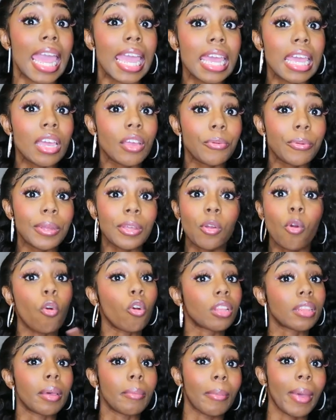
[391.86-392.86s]
a earring
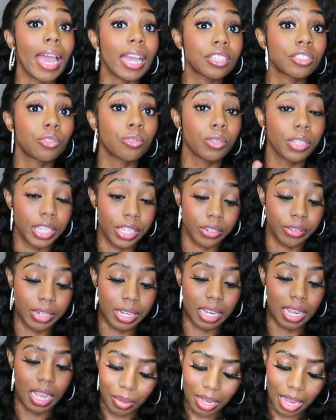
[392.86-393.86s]
or the back to an
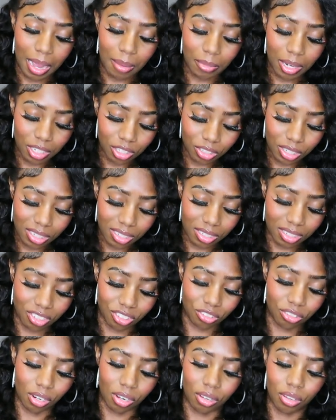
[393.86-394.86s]
earring, but I'm not trying to
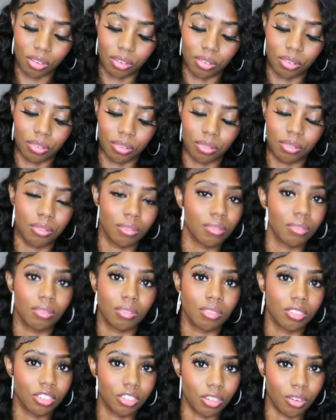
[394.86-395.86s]
struggle
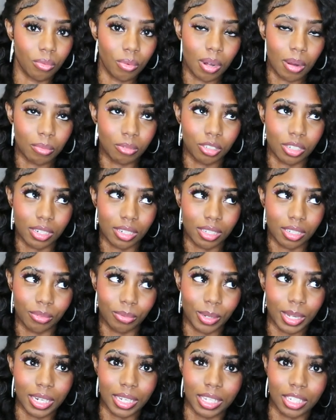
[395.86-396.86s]
you know what I'm trying to
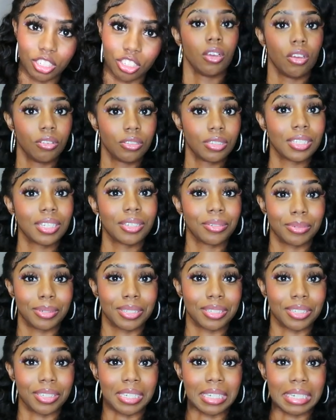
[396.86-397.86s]
get ready. Those
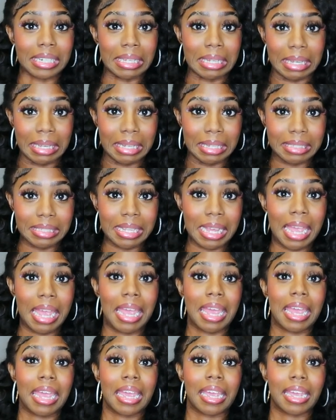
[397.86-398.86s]
earrings are gonna get
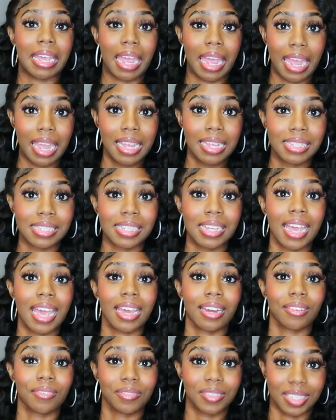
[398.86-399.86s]
a 8
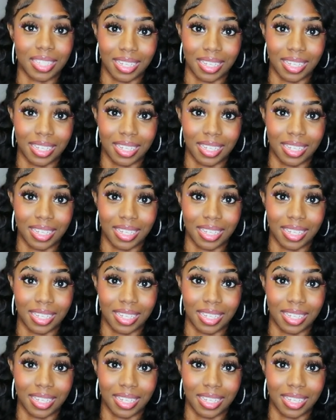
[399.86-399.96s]
out of